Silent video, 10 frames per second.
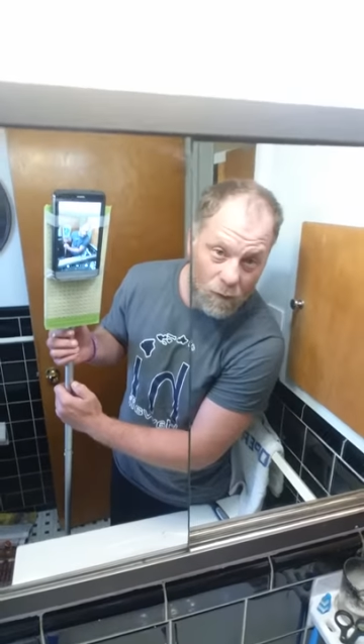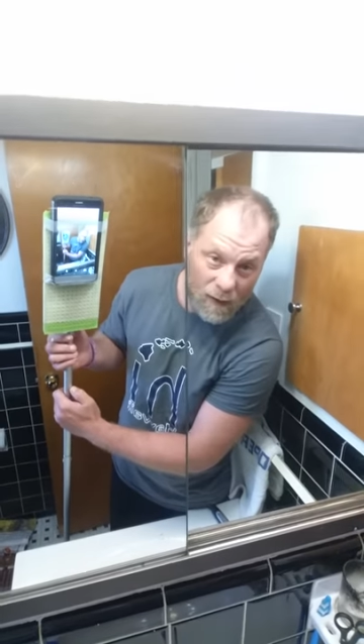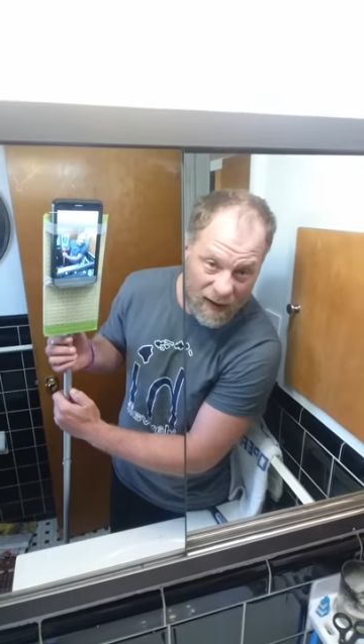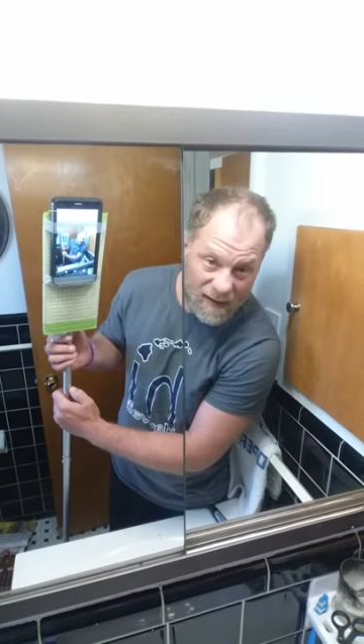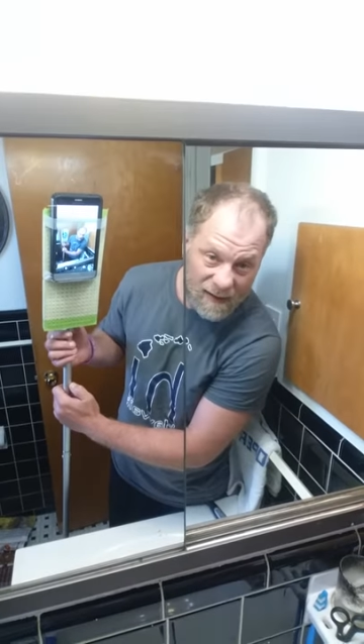
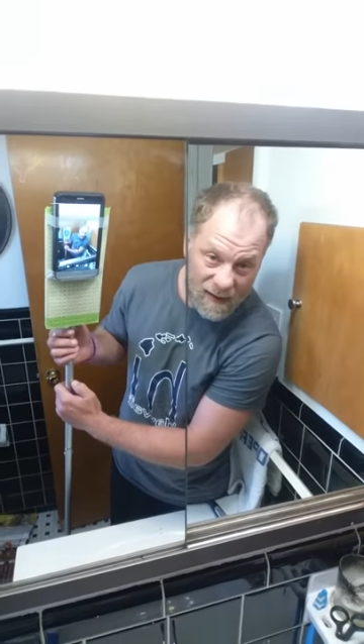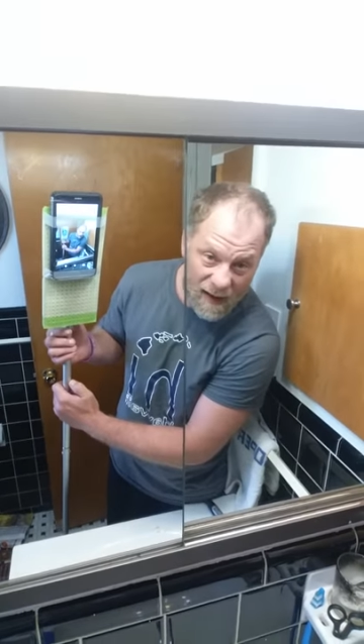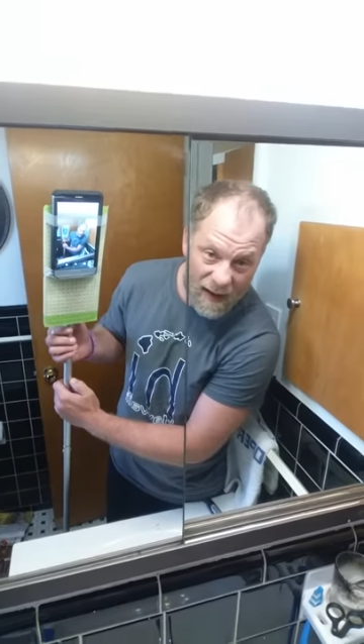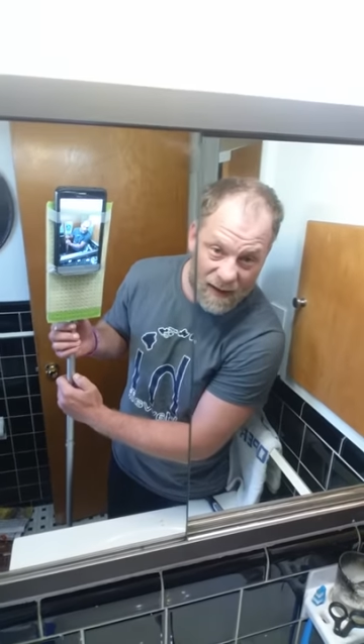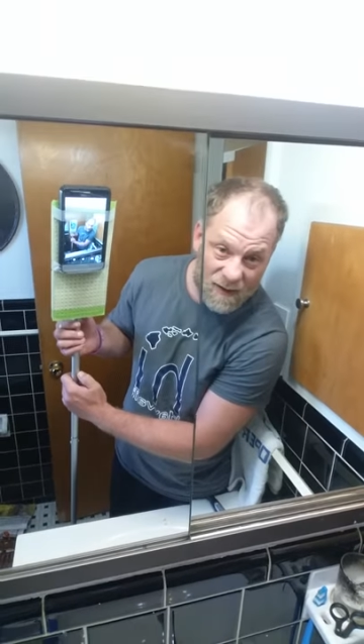
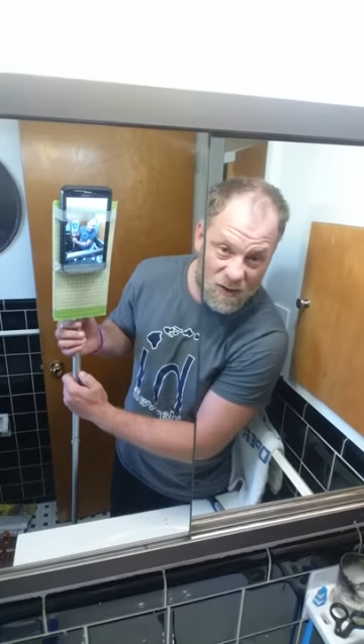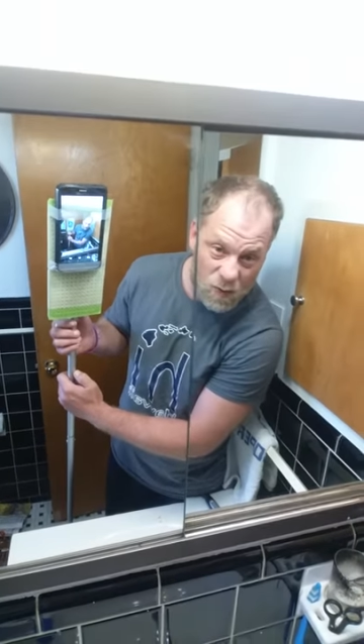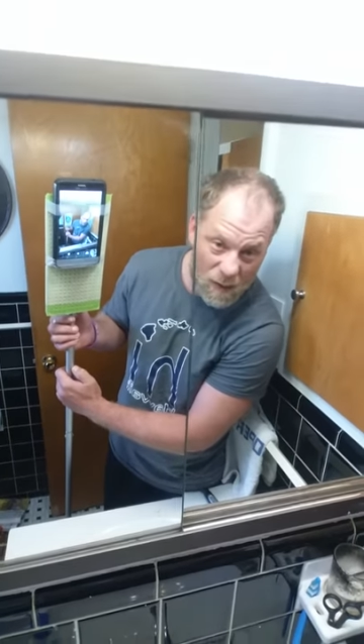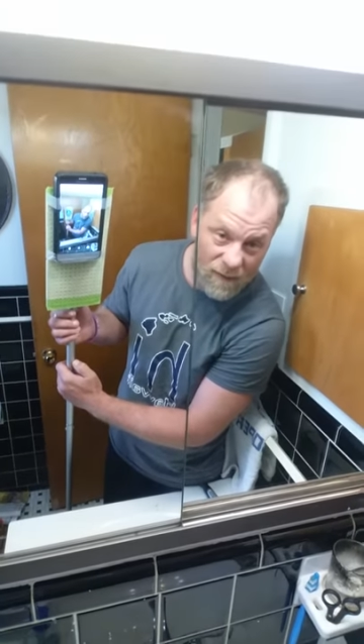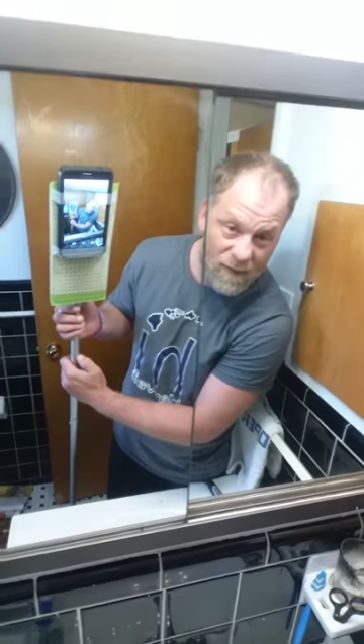Redneck
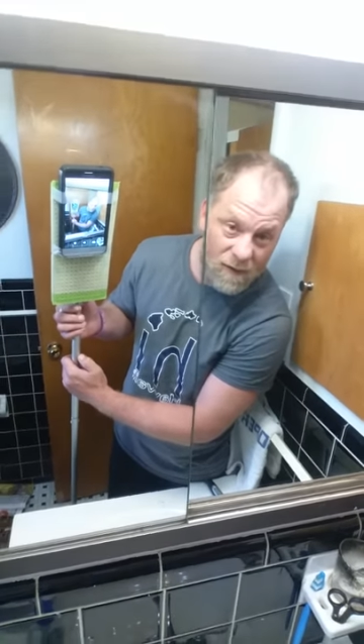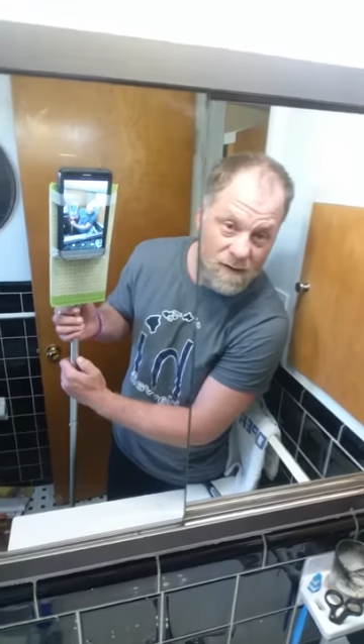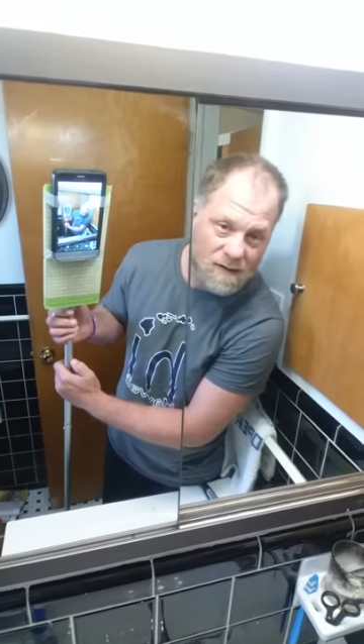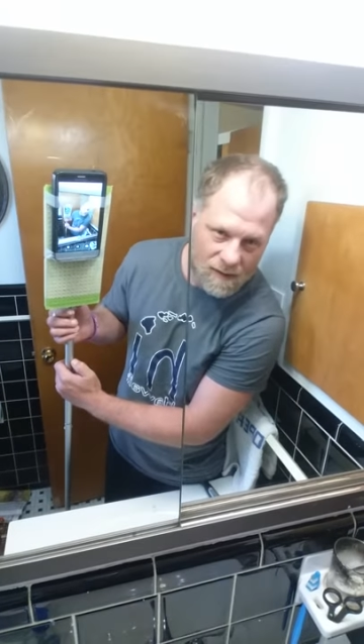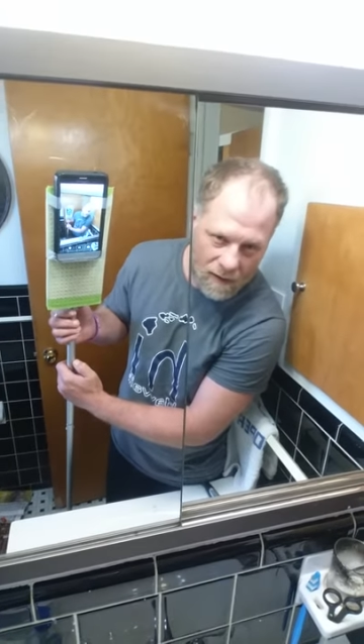Swiffer
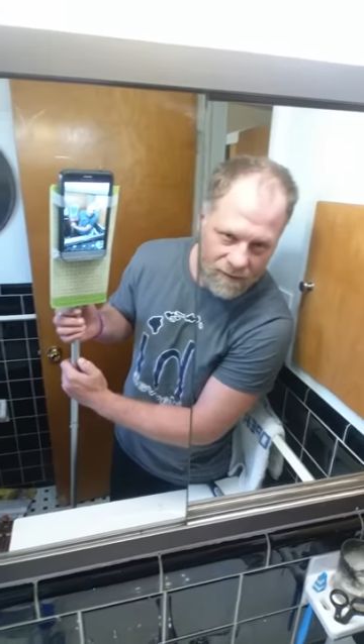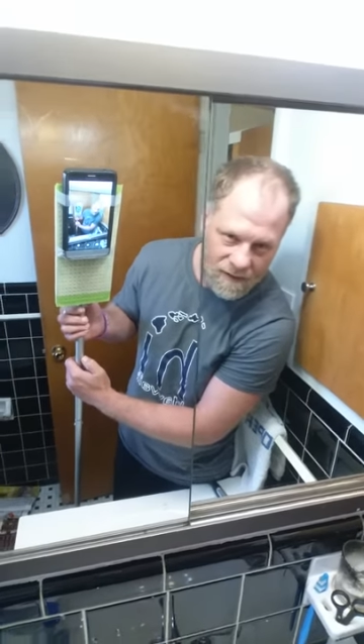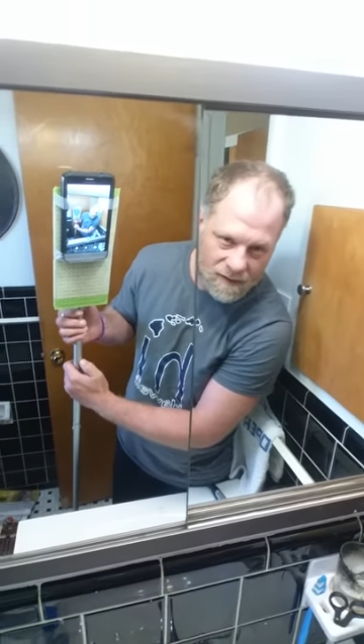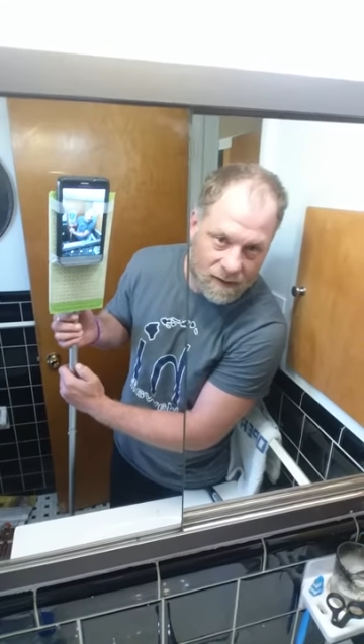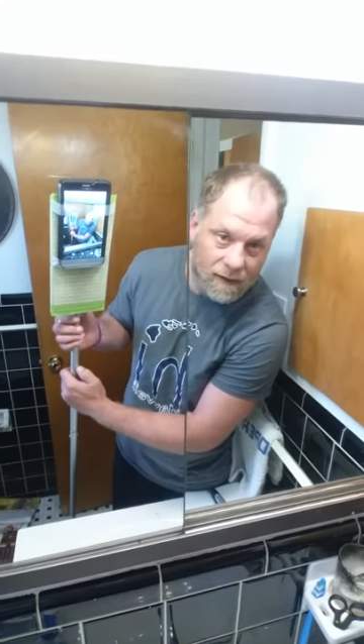selfie
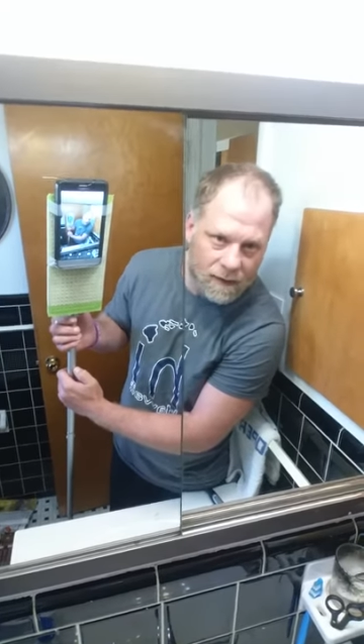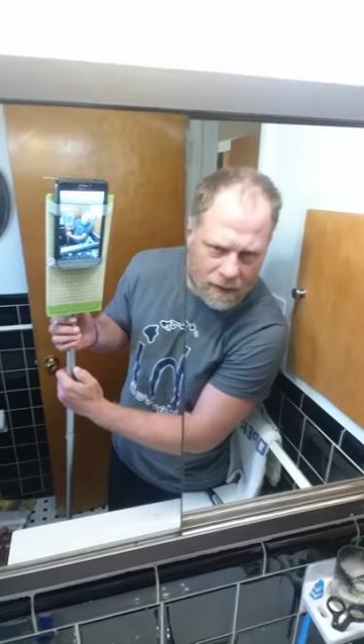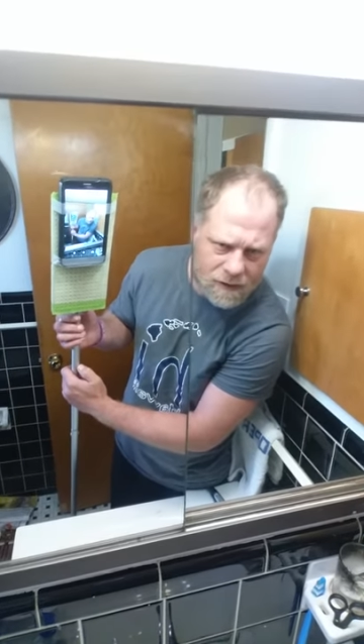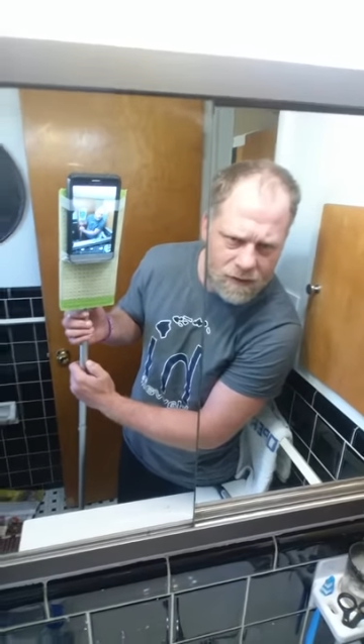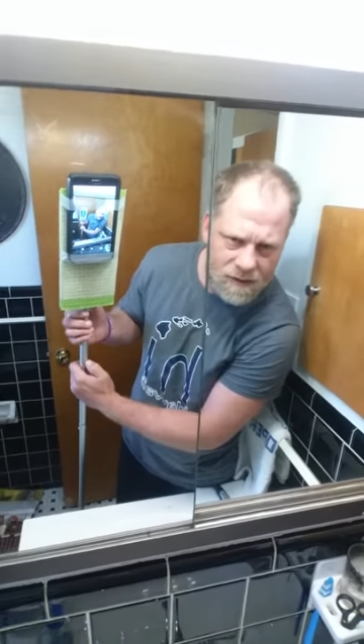stick.
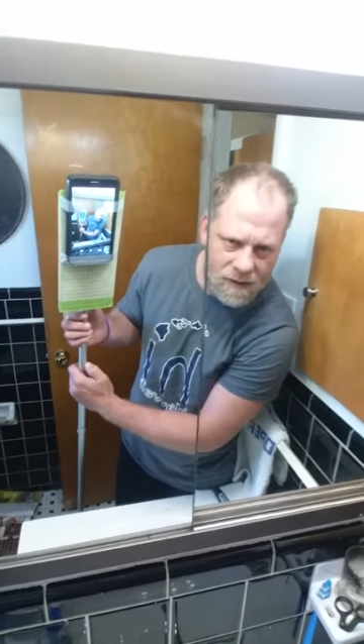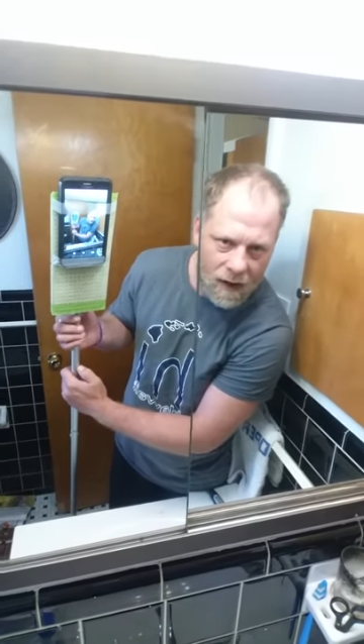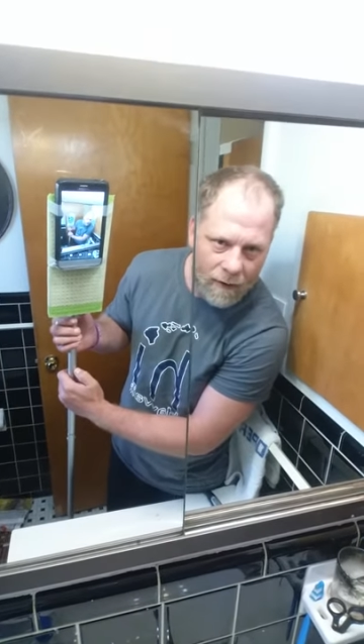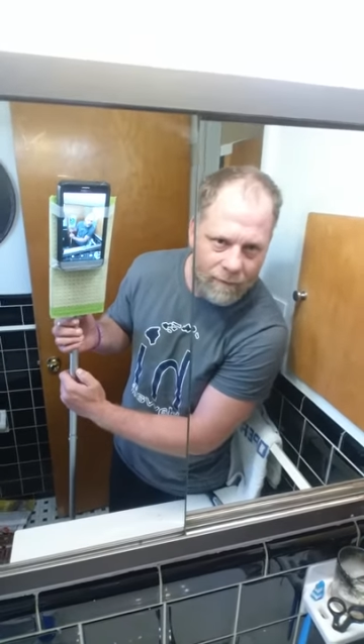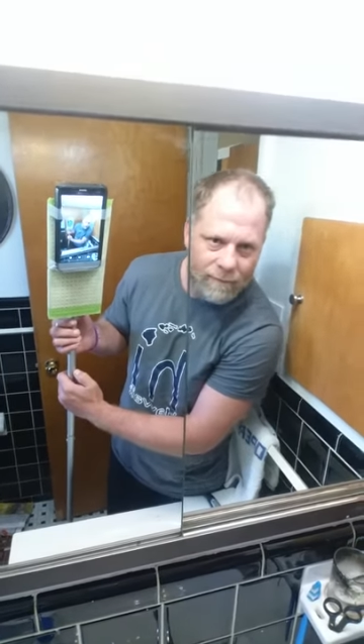Get you
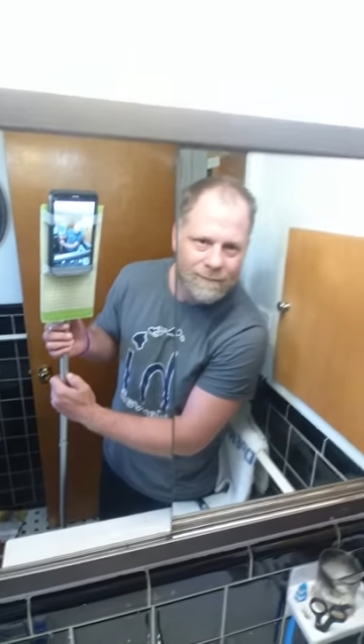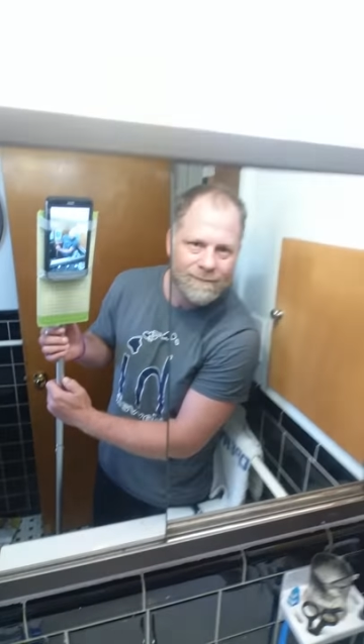some!